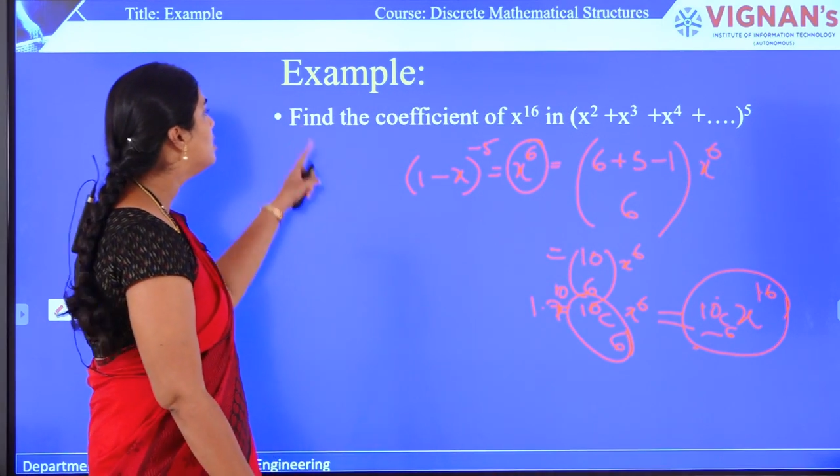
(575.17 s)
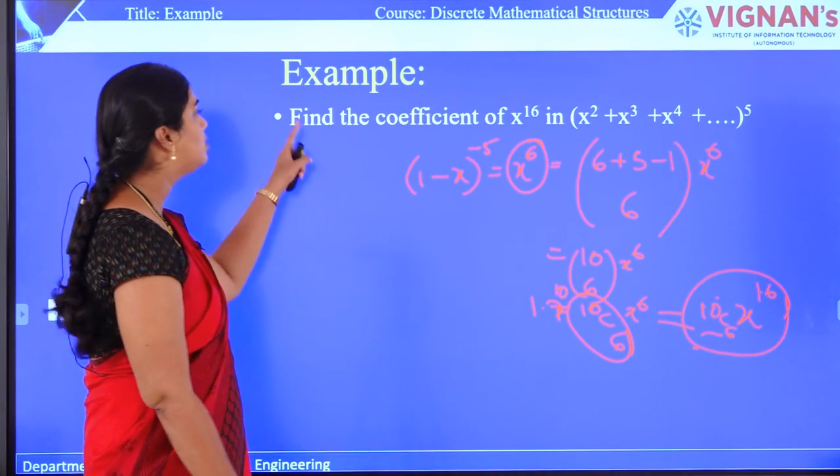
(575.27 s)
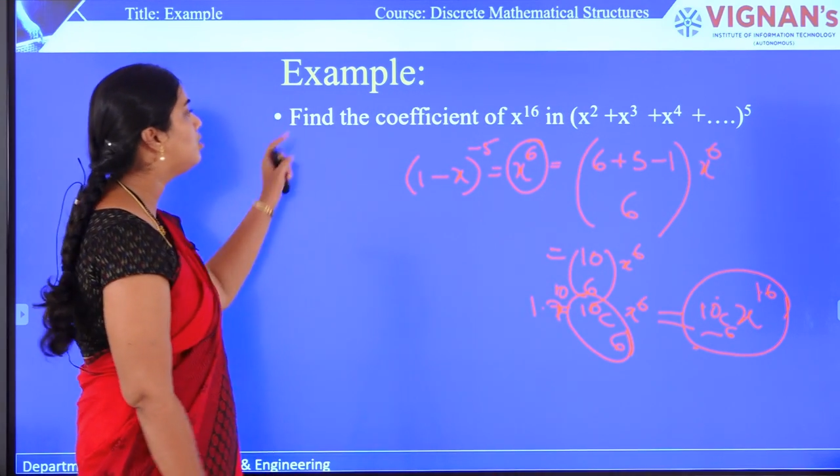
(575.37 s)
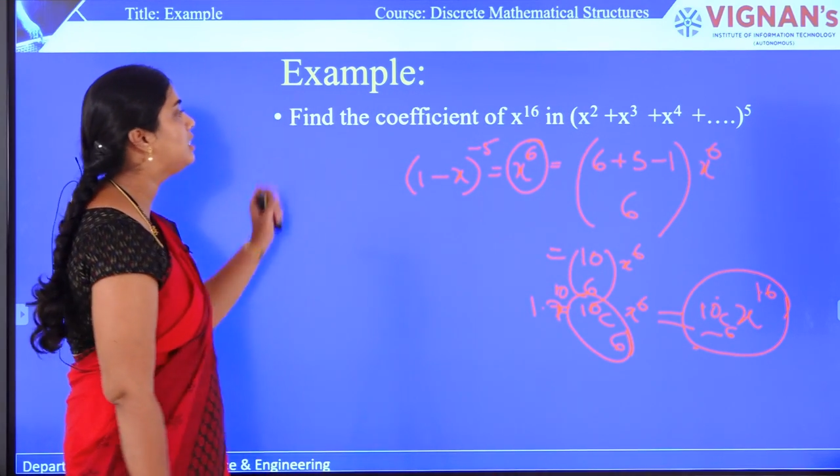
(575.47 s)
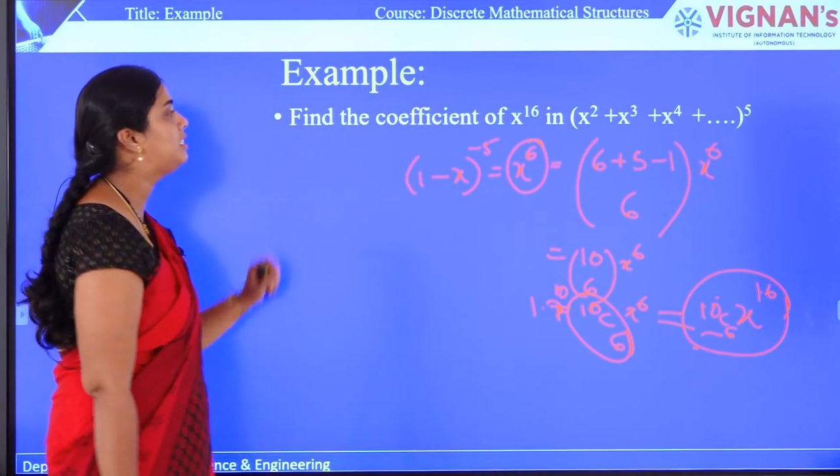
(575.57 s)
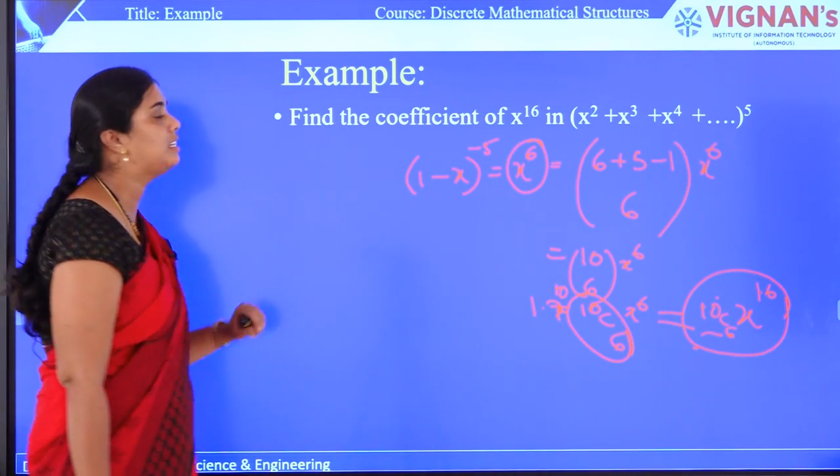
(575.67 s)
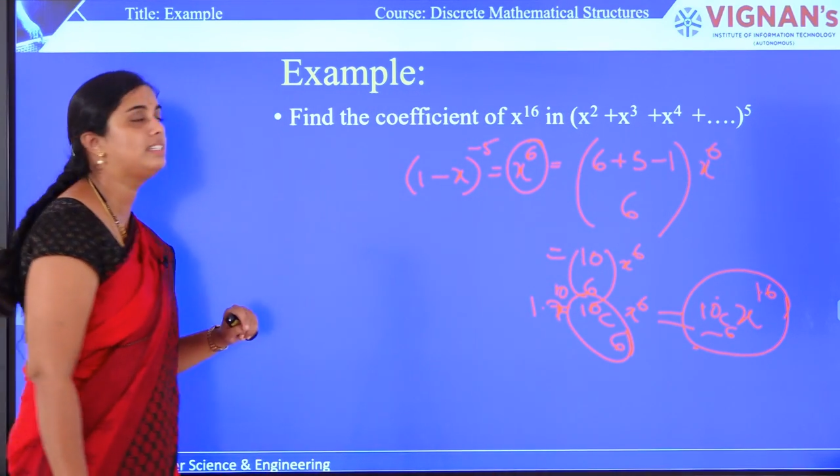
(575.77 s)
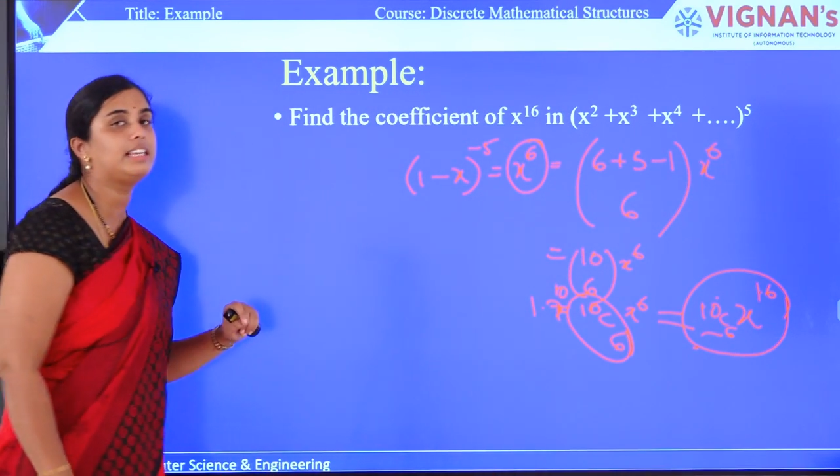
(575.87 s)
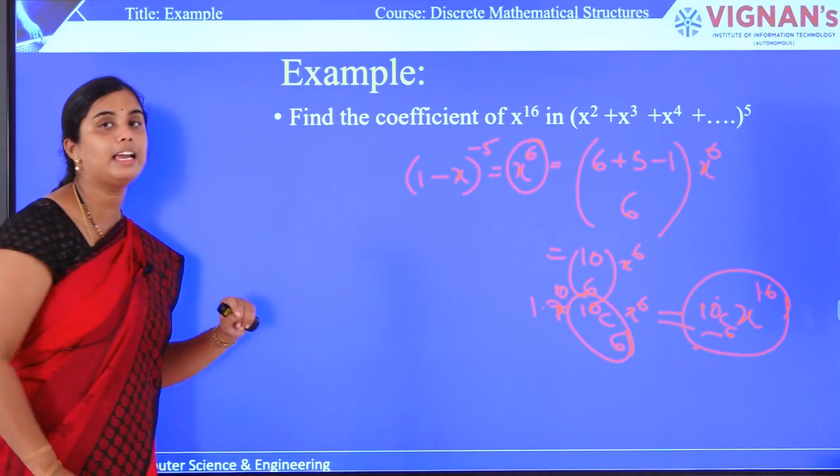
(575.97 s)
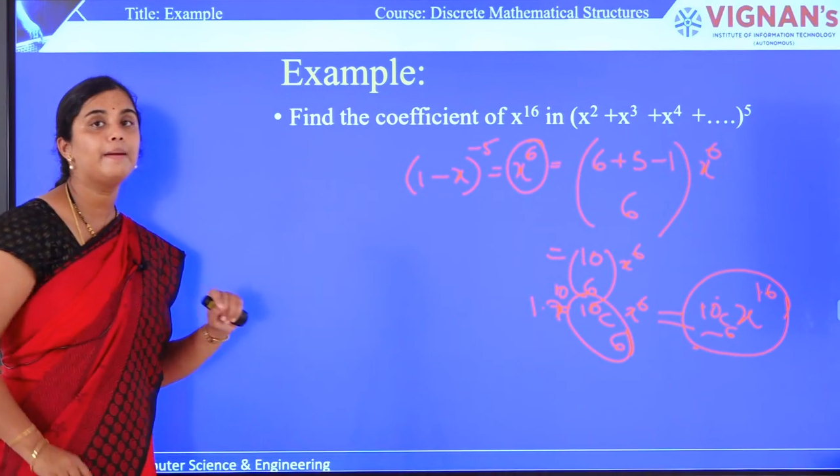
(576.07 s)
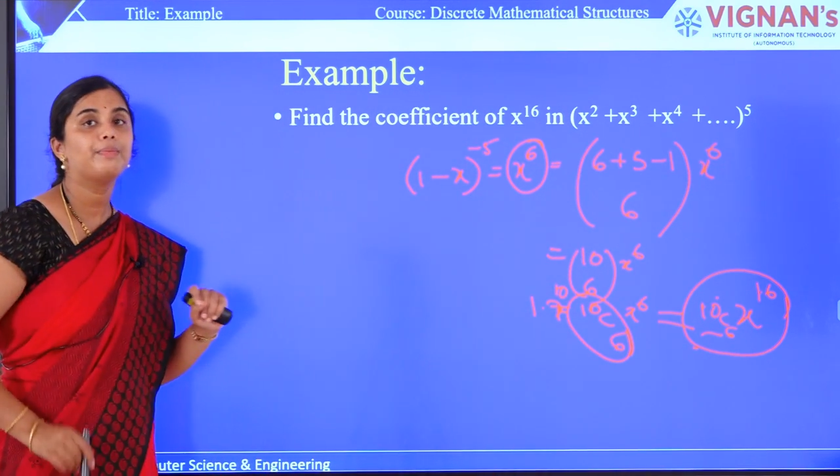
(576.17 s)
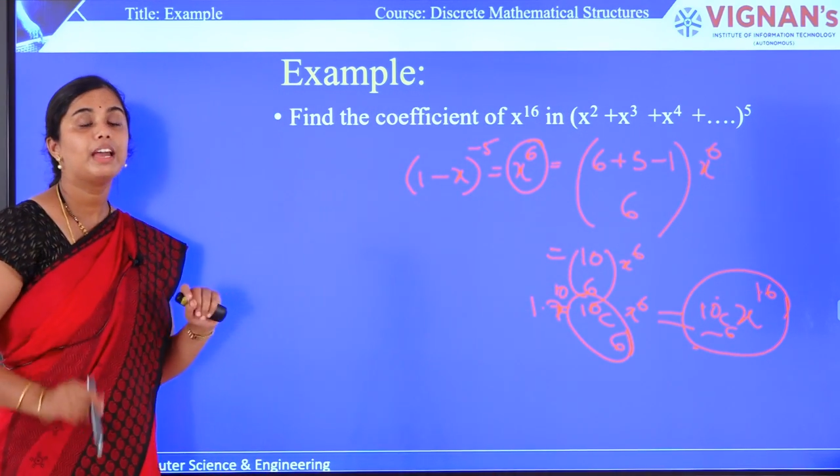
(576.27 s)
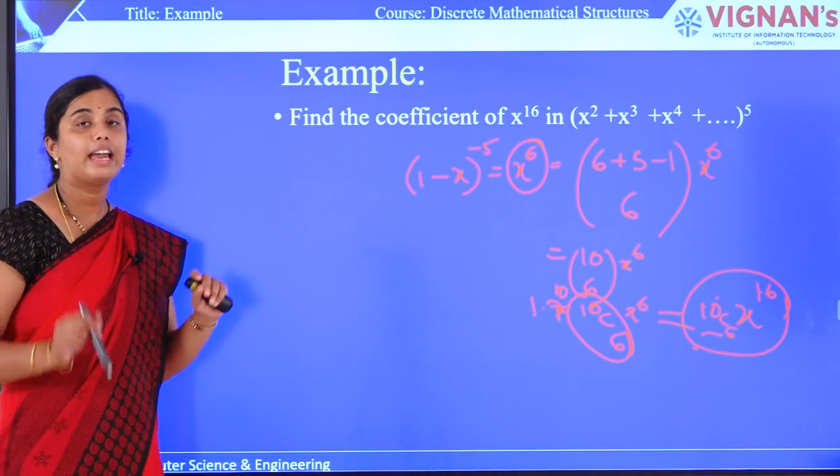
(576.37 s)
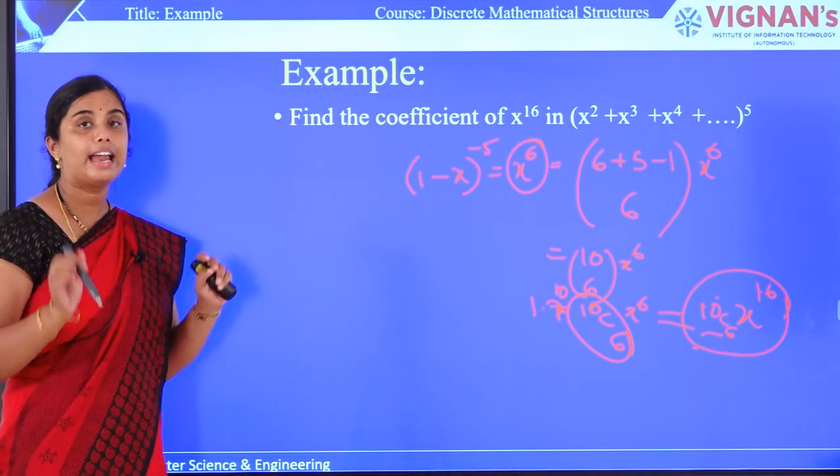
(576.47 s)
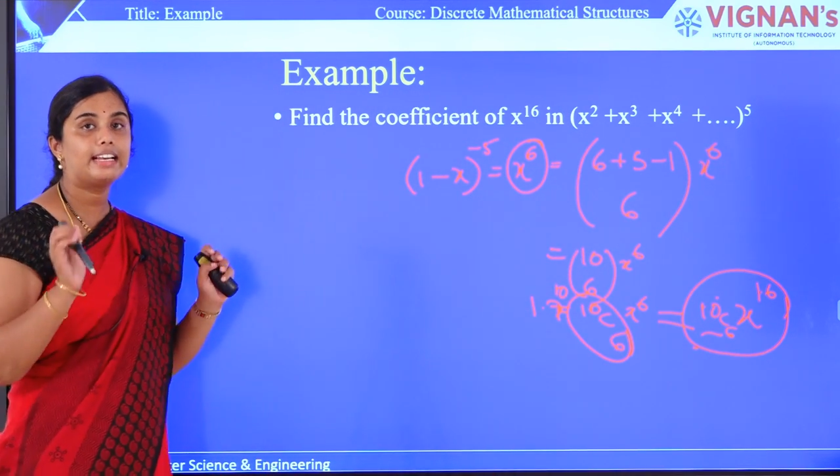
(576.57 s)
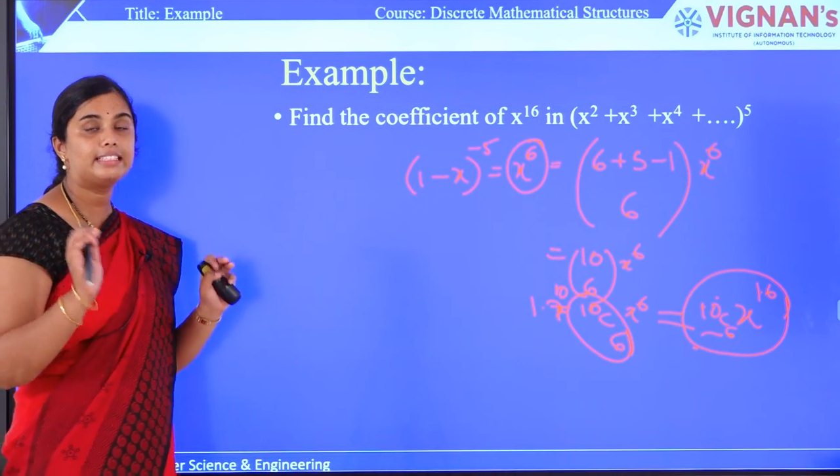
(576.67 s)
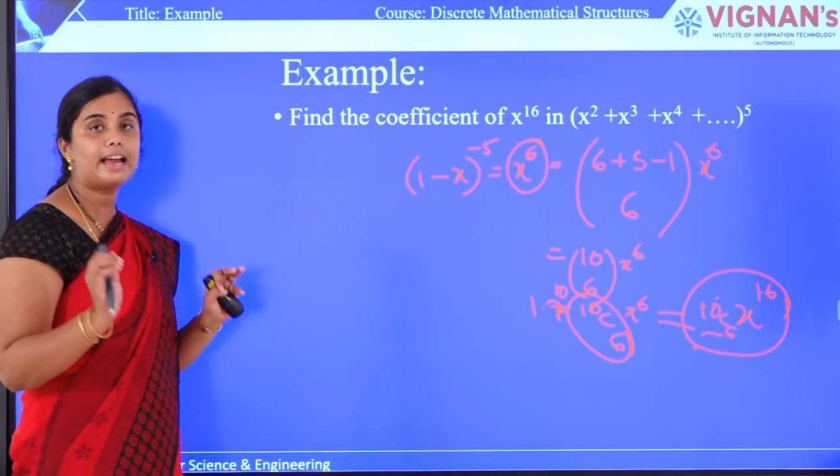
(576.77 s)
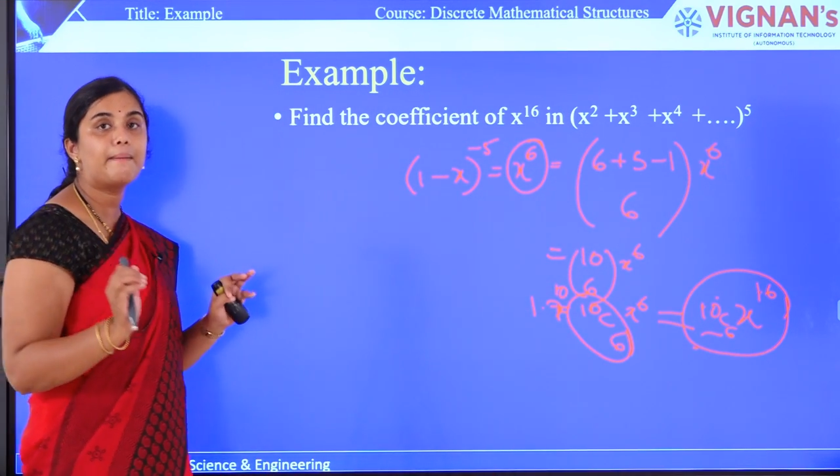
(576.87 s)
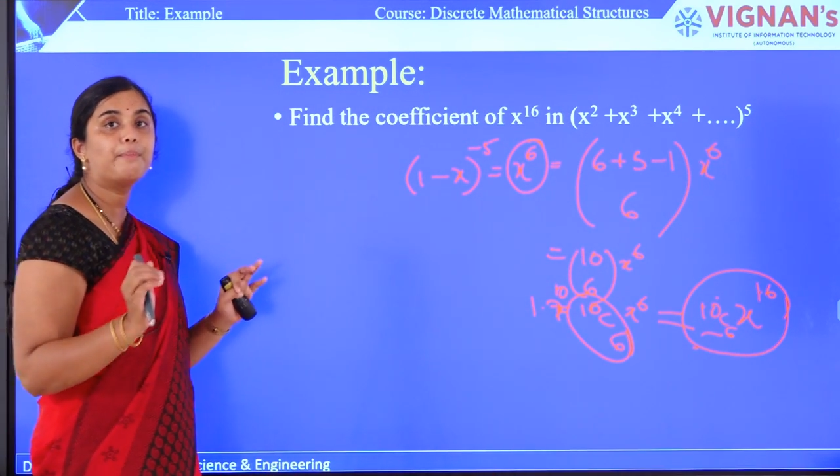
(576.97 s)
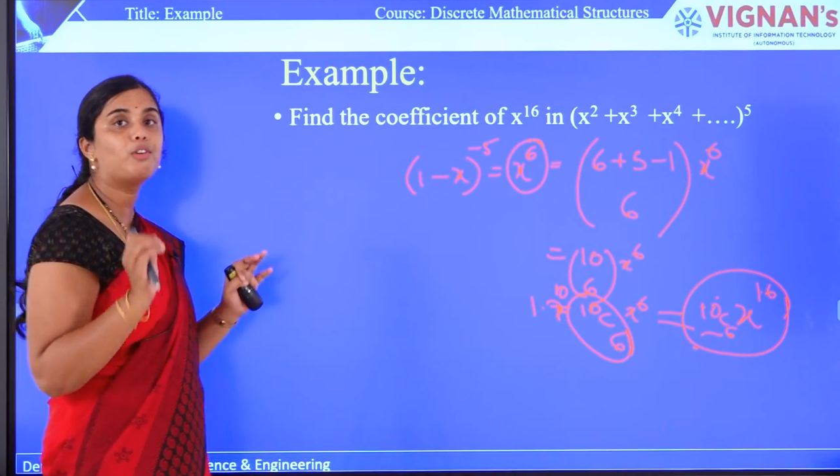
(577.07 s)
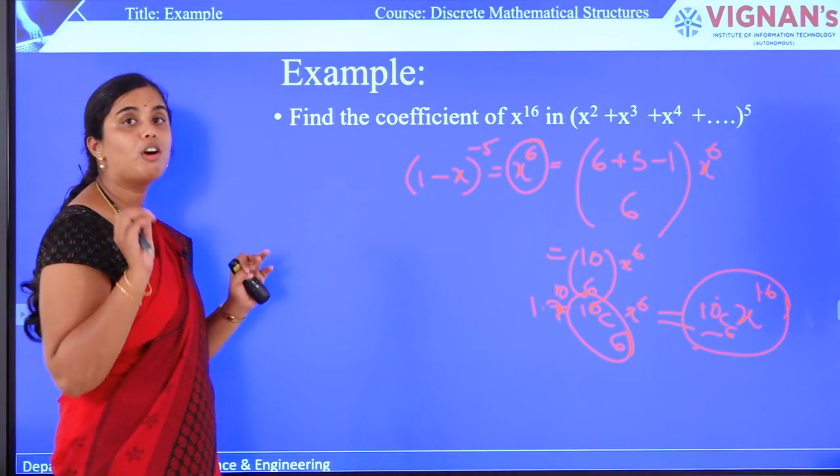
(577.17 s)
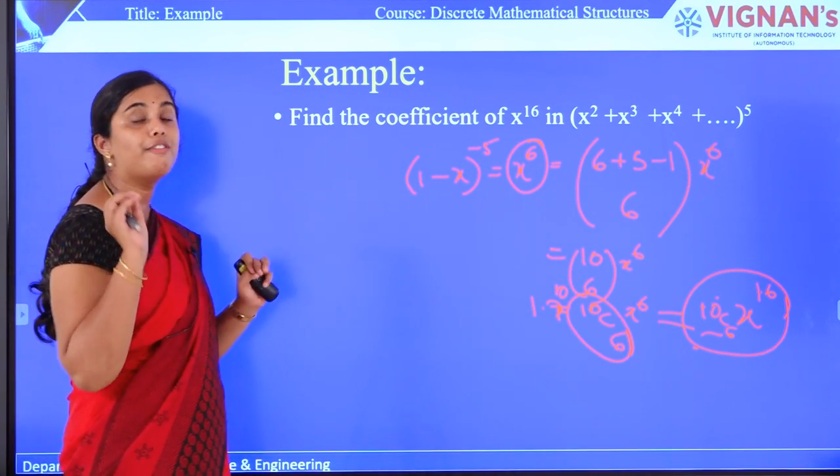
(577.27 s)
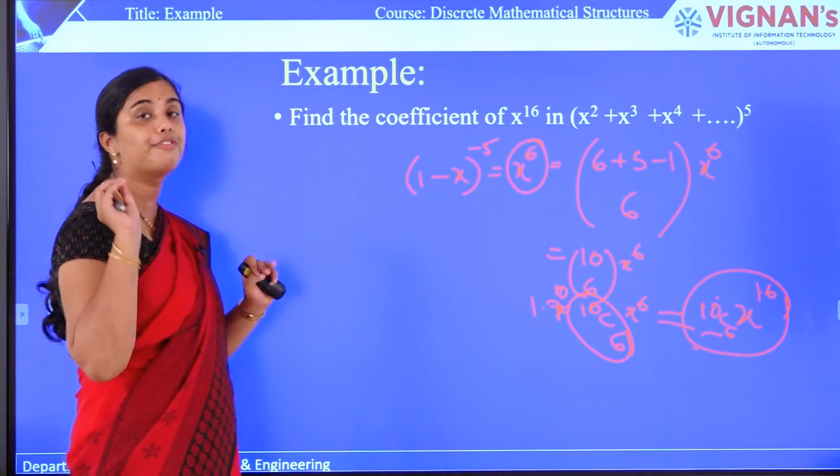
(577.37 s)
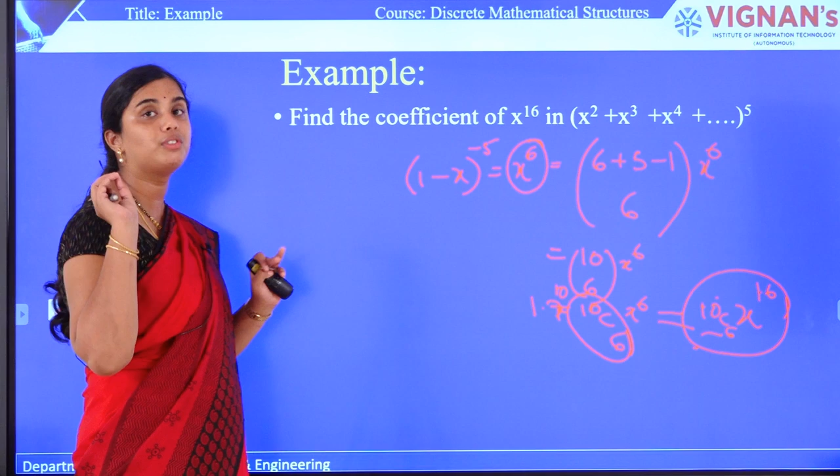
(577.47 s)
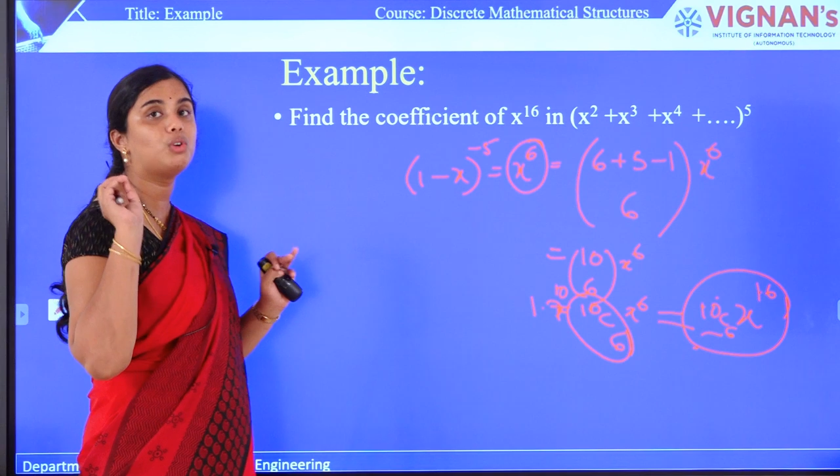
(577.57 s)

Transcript: So this is the example of